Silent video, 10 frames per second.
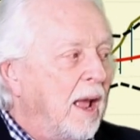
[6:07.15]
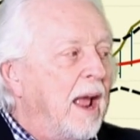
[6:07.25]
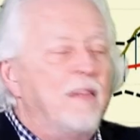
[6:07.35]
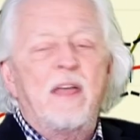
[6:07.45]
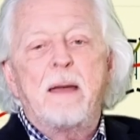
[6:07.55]

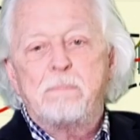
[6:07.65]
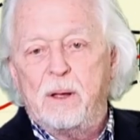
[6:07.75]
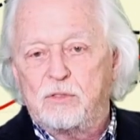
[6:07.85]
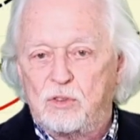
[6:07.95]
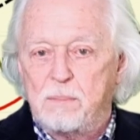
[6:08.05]
And that
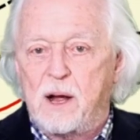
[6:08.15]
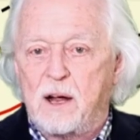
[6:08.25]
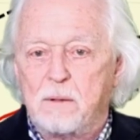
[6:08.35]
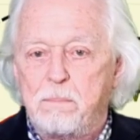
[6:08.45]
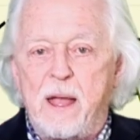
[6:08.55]
picks the
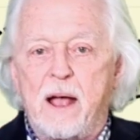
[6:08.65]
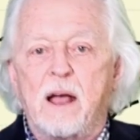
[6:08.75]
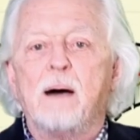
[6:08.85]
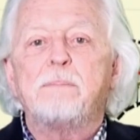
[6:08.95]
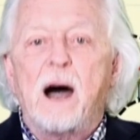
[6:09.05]
market back
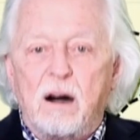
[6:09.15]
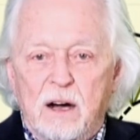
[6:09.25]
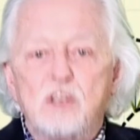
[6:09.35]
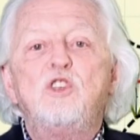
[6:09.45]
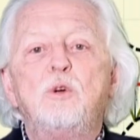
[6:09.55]
up. I'll
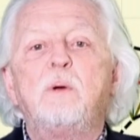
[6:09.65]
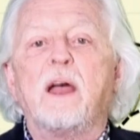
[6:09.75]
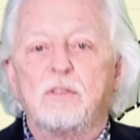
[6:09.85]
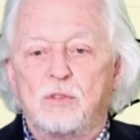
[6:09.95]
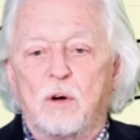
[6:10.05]
let you
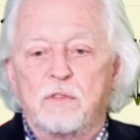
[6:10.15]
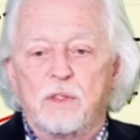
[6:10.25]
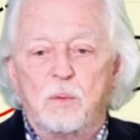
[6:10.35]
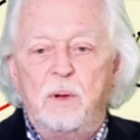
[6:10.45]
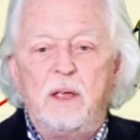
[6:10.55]
guess over
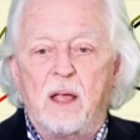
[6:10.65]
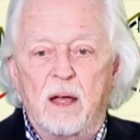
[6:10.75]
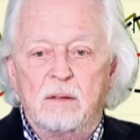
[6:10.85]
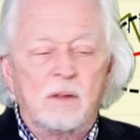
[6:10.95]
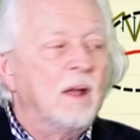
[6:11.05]
the
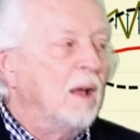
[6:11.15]
weekend.